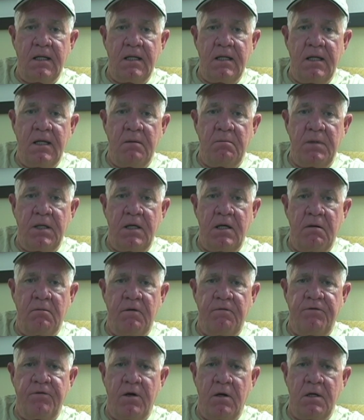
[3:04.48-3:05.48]
it become
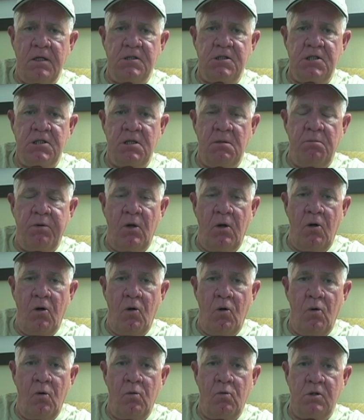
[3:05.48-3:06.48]
a very simple
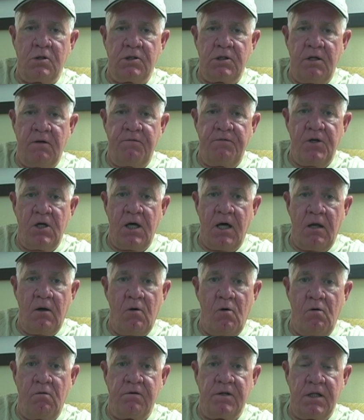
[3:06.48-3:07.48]
hole if you got
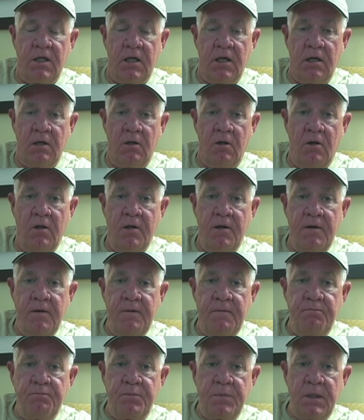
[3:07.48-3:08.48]
over the hill.
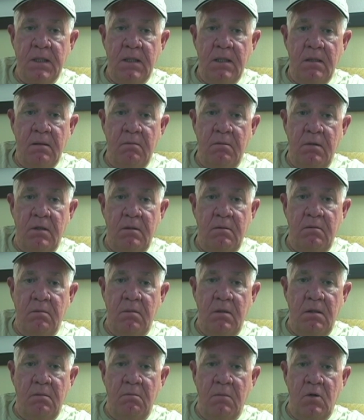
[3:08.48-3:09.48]

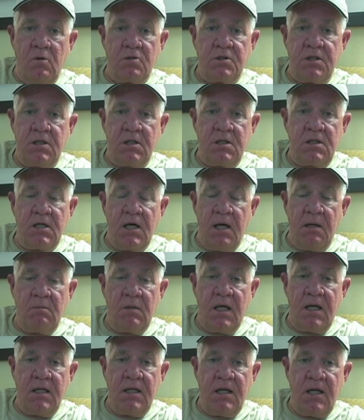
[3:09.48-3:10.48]
But most of the time
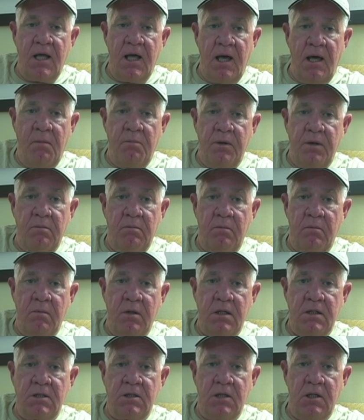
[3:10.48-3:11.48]
that didn't happen.
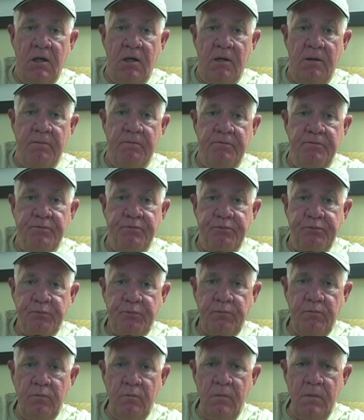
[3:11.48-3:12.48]
But
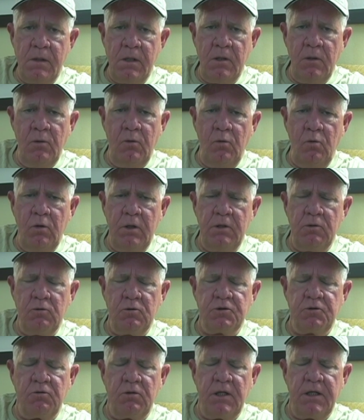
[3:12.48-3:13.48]
when it
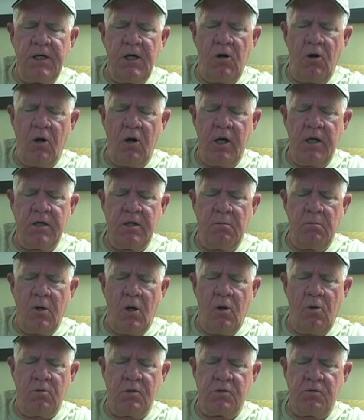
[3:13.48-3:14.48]
was really hard and the
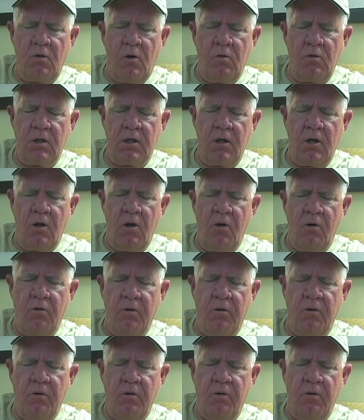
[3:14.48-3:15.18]
ball was rolling a long